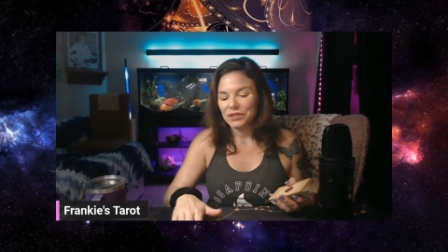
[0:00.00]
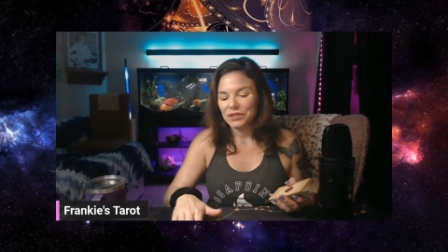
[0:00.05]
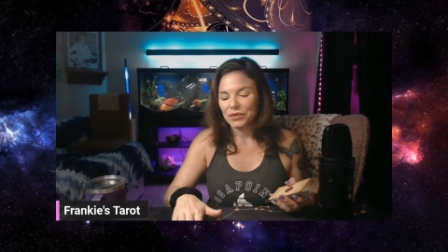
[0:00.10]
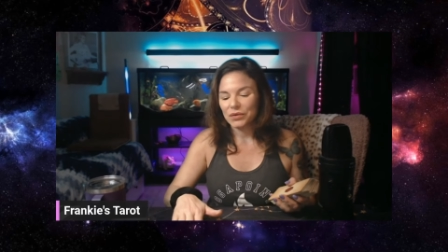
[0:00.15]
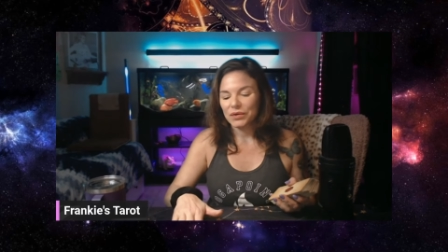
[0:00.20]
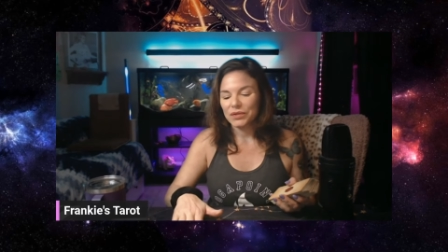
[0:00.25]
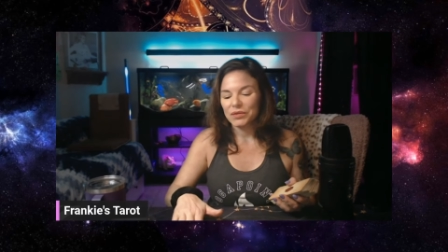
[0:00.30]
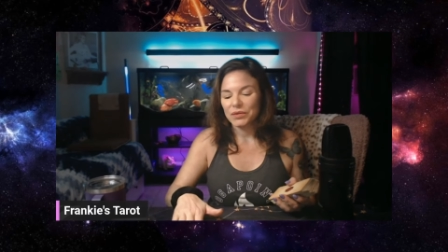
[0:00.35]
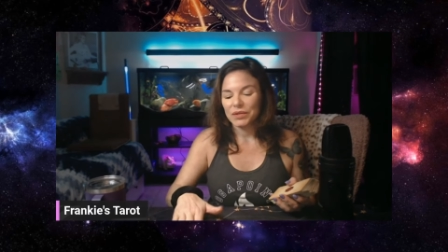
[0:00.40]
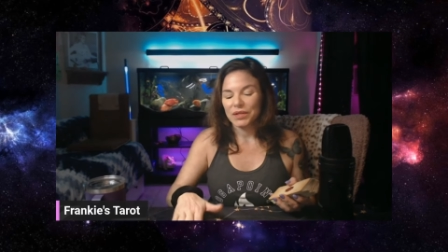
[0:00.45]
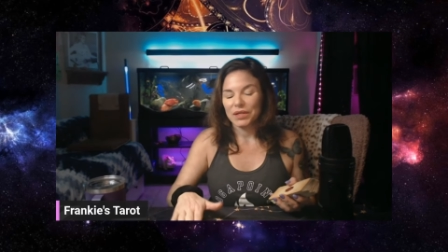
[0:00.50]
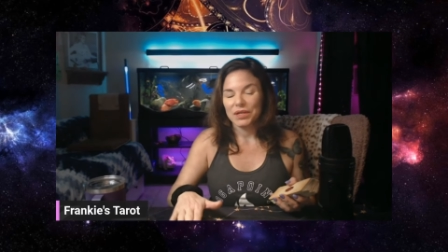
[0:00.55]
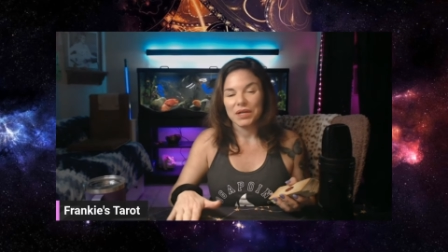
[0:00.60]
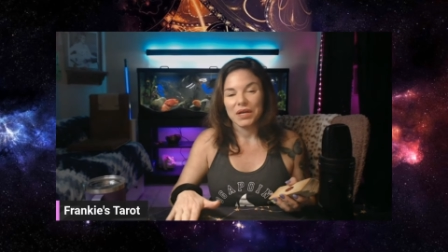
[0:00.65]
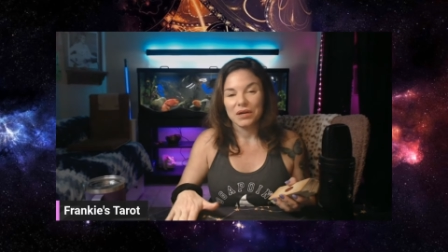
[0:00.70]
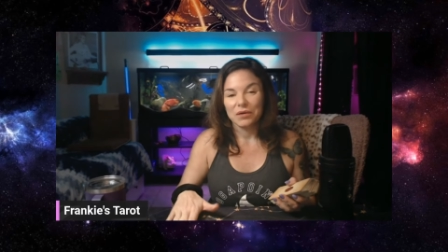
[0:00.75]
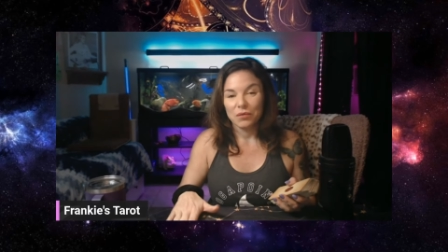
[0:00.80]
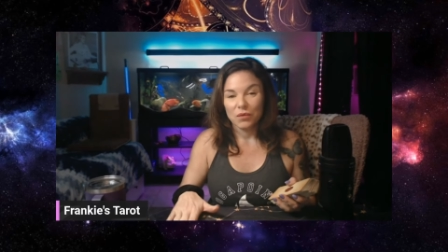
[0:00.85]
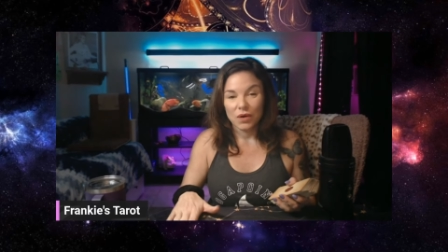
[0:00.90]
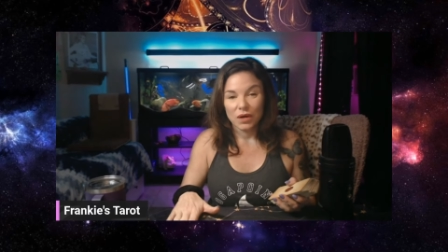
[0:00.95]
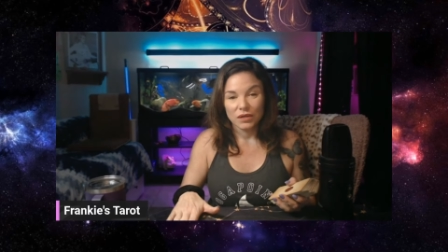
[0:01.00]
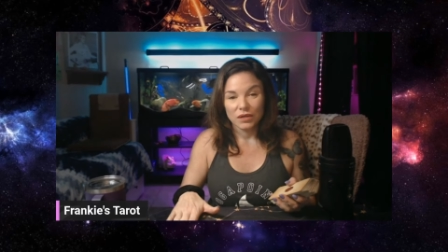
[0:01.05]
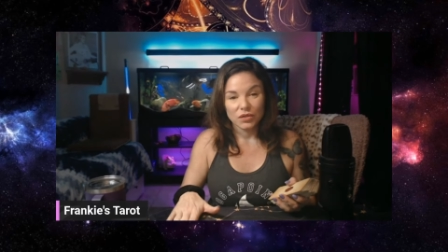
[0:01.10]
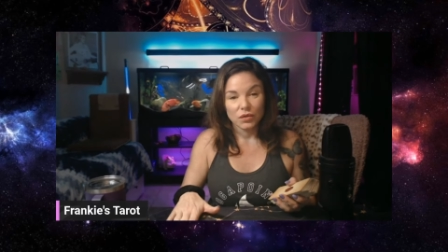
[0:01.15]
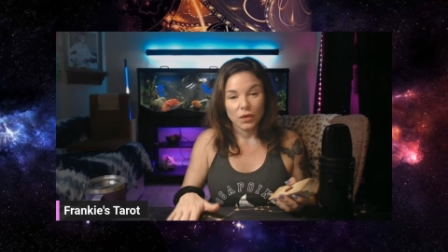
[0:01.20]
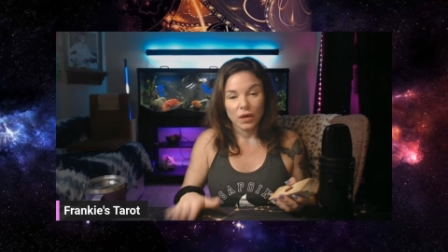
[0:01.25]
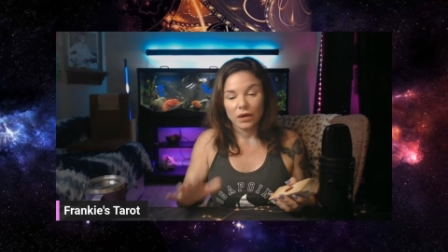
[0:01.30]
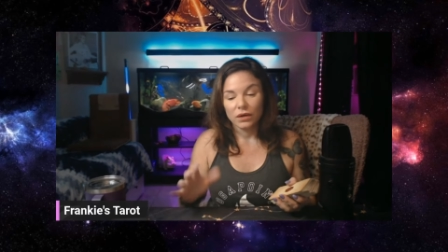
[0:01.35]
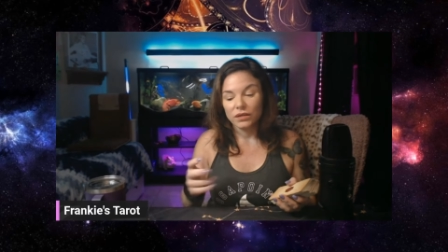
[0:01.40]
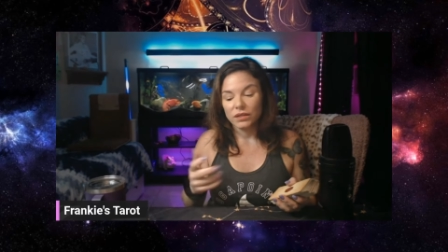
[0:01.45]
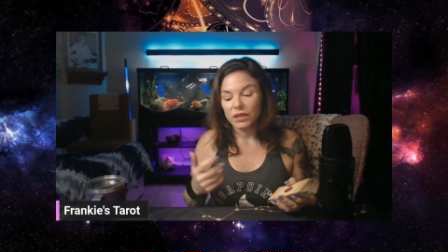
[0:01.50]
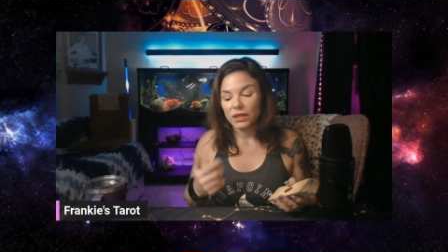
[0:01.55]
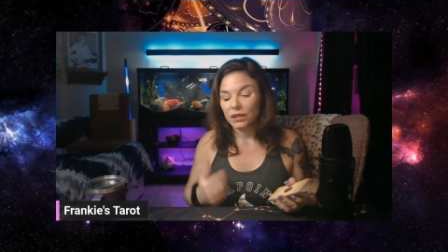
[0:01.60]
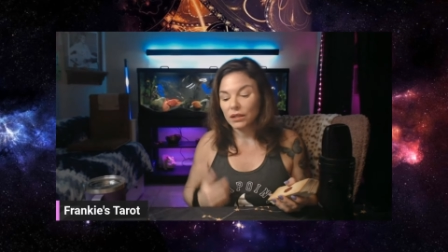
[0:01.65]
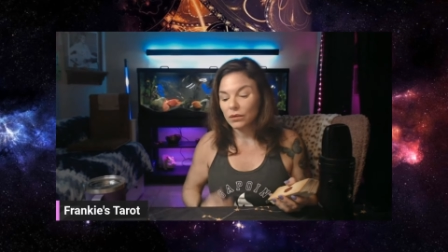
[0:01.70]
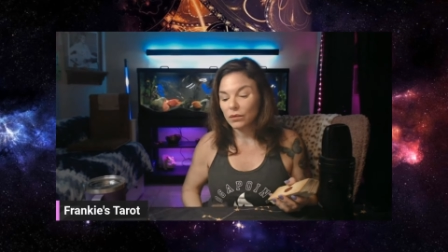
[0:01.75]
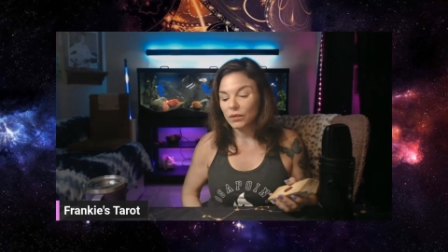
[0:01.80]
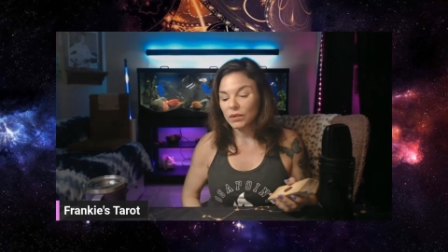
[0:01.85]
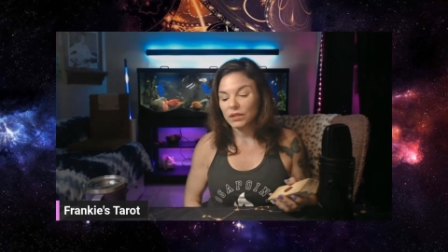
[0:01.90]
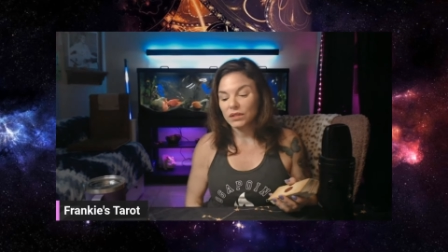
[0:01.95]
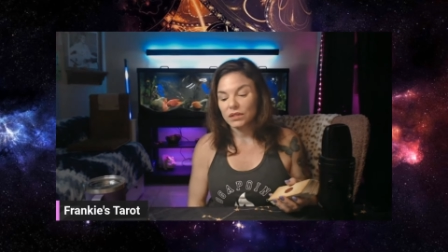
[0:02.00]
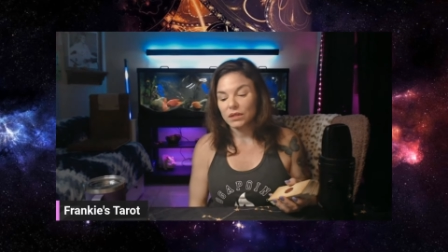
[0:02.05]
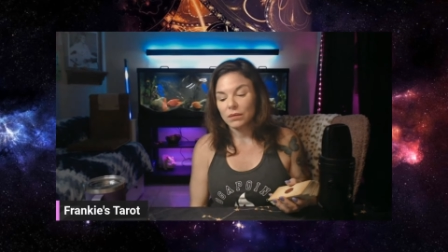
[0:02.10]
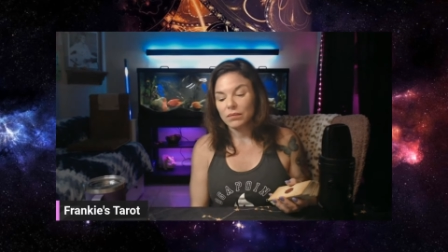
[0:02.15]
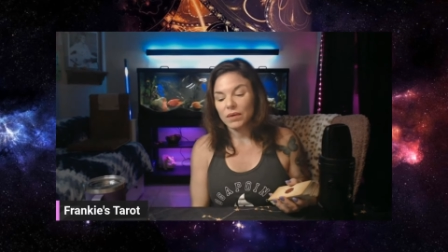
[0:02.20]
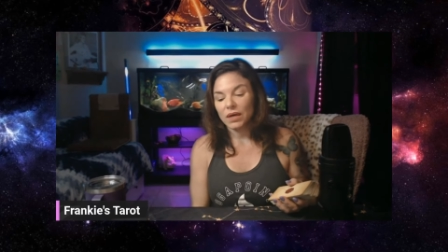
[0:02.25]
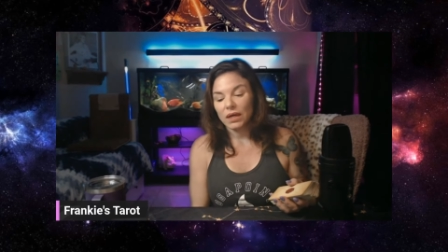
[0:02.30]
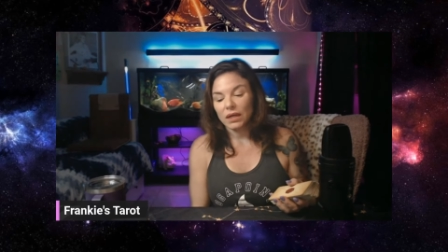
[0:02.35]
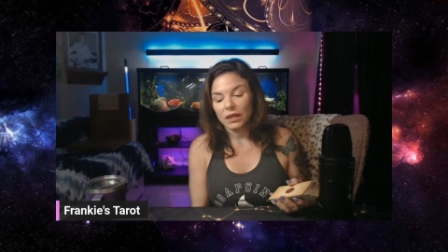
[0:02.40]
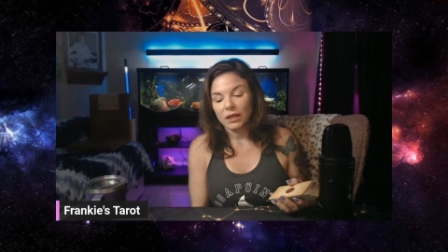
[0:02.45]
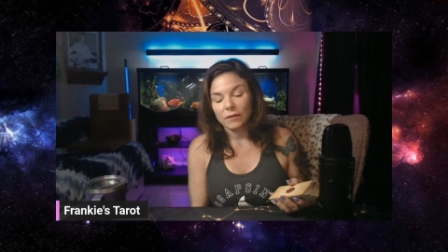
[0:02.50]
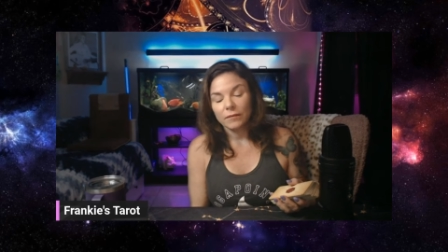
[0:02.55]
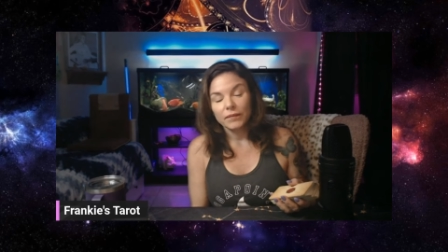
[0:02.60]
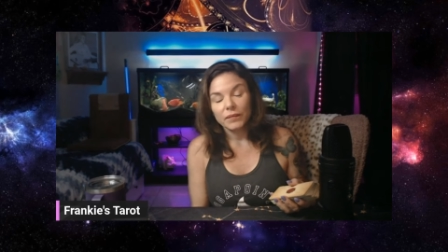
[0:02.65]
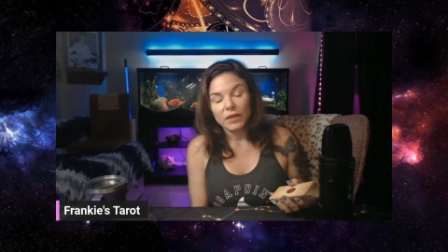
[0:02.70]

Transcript: Swords with the Knight of Wands. You are dealing with somebody